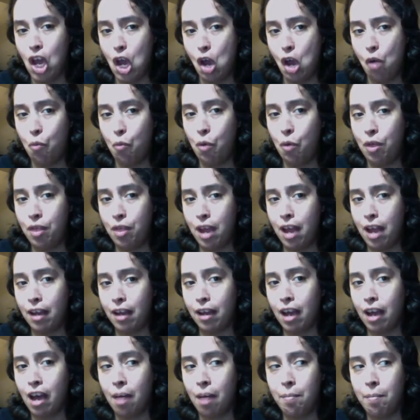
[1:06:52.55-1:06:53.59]
when that
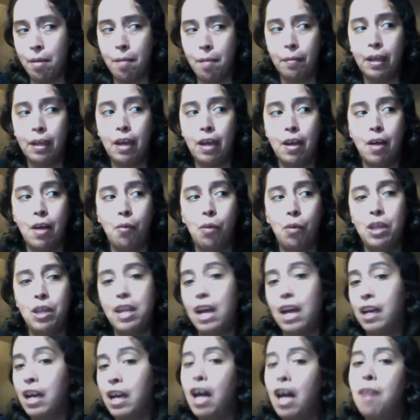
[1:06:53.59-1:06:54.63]
comment
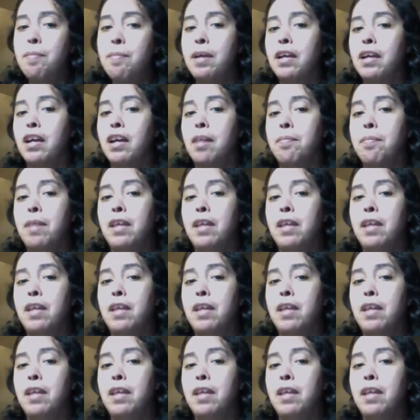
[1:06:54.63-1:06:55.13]
got